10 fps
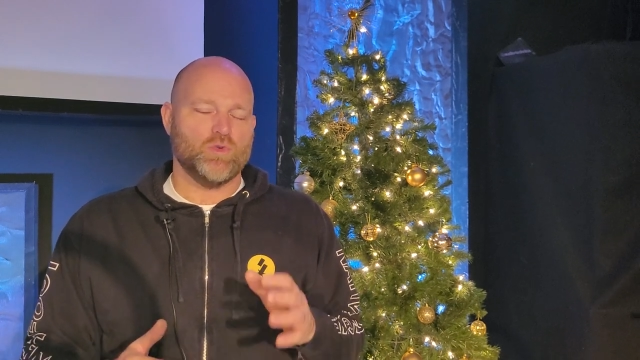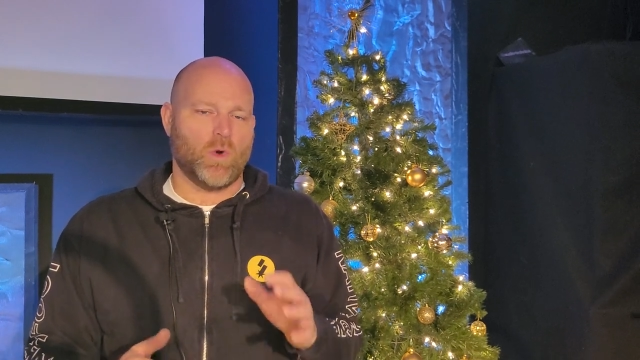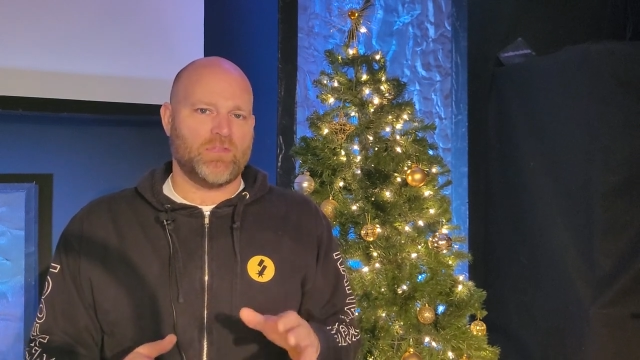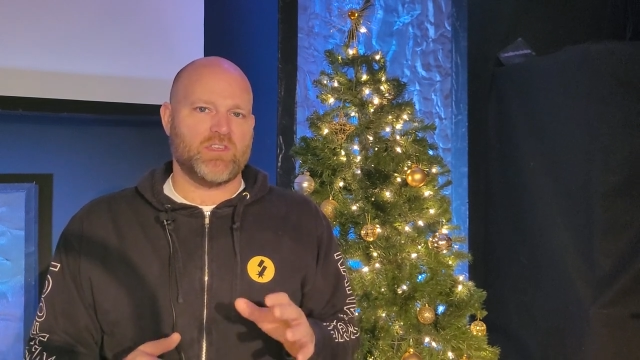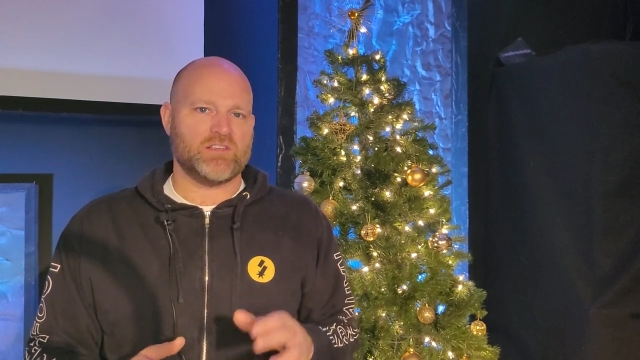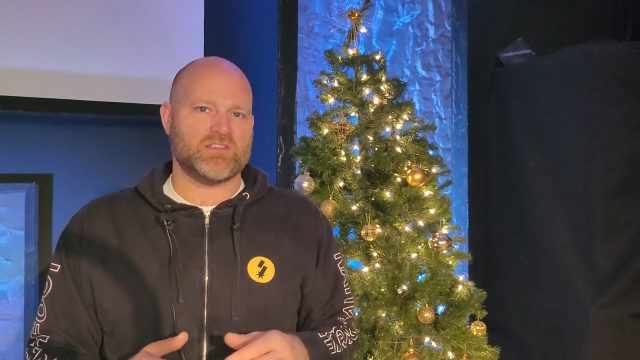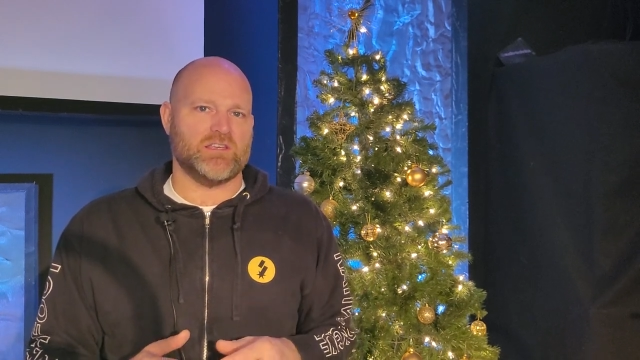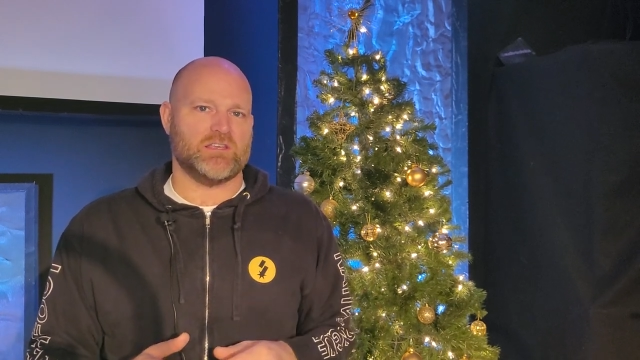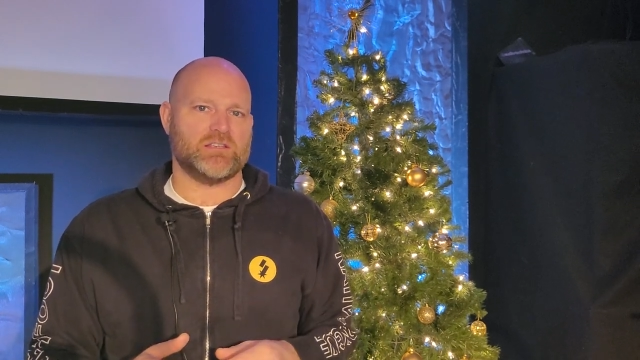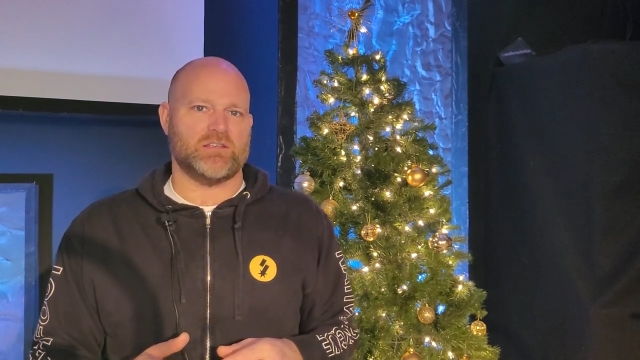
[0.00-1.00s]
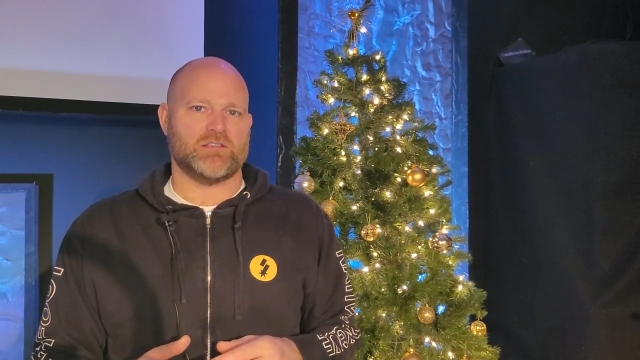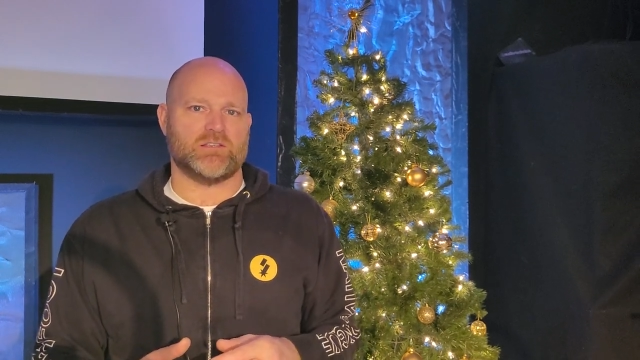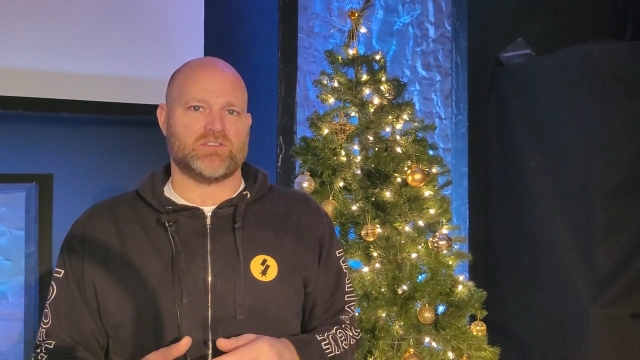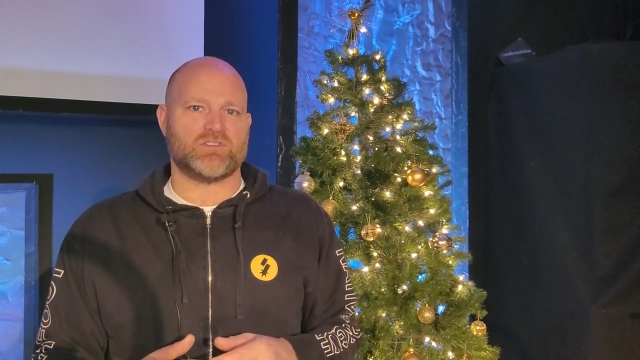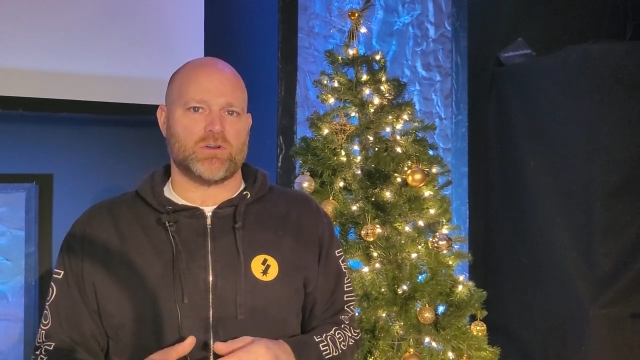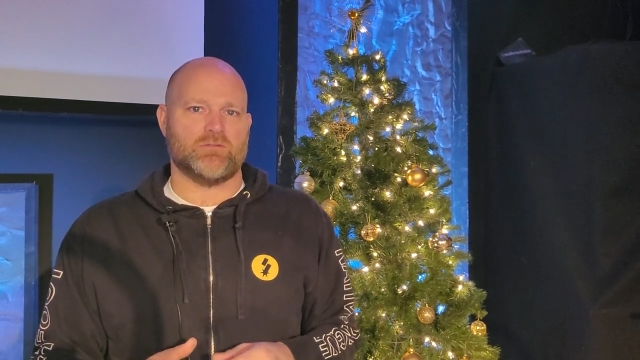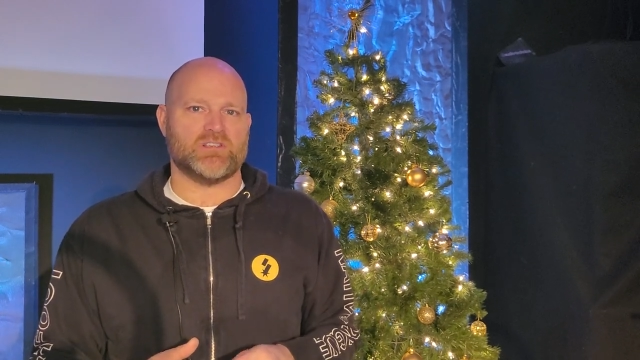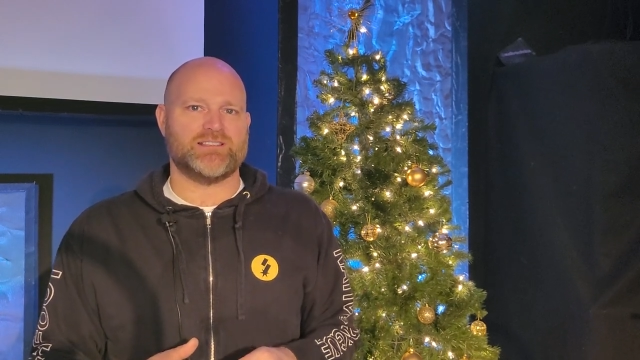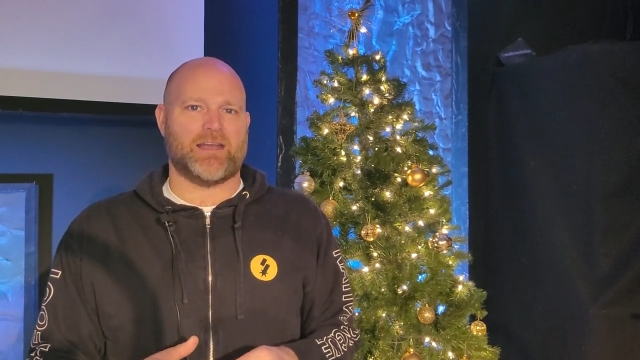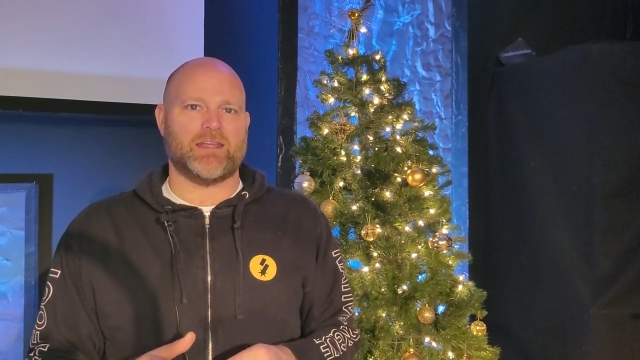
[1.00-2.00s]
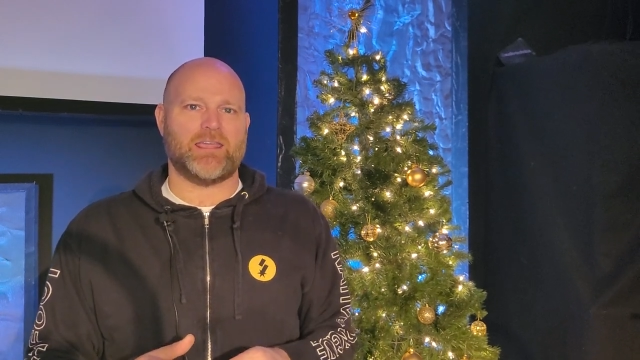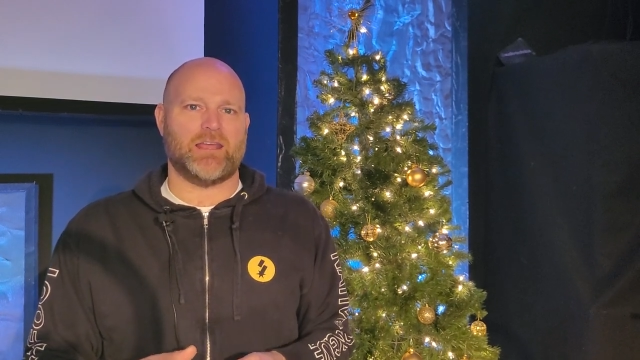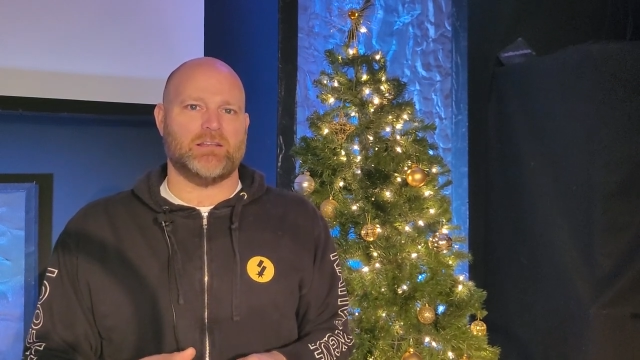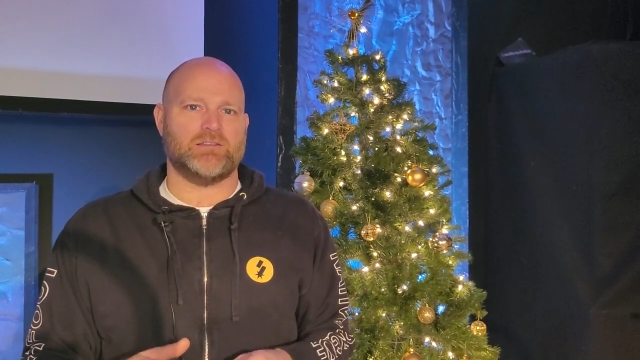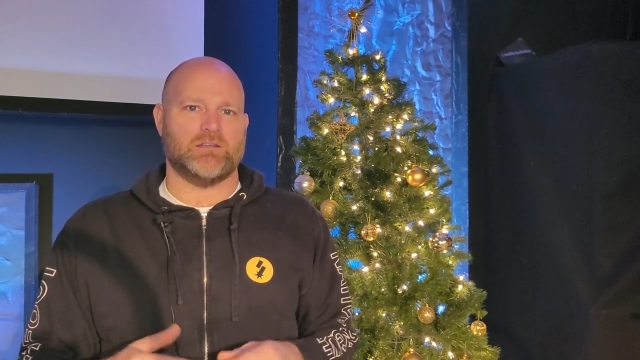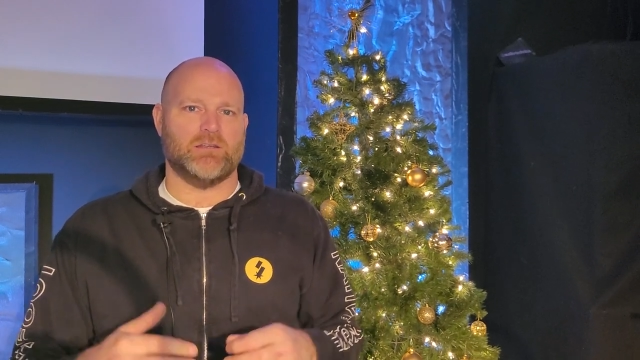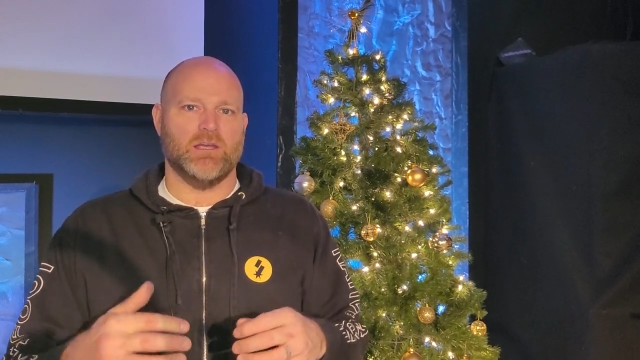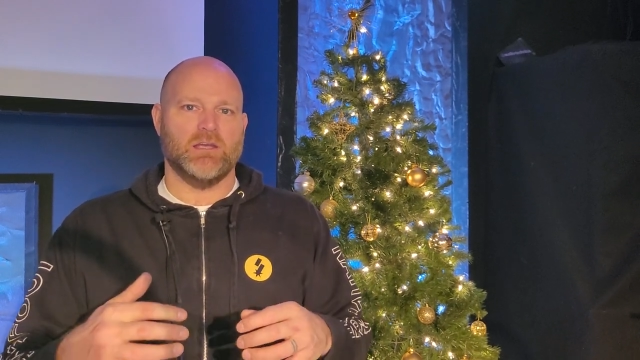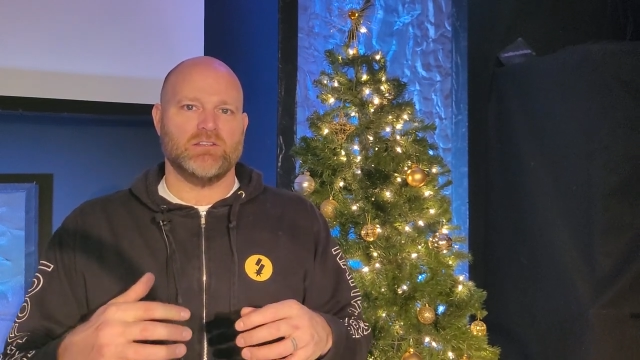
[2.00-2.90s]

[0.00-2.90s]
What this is a service dedicated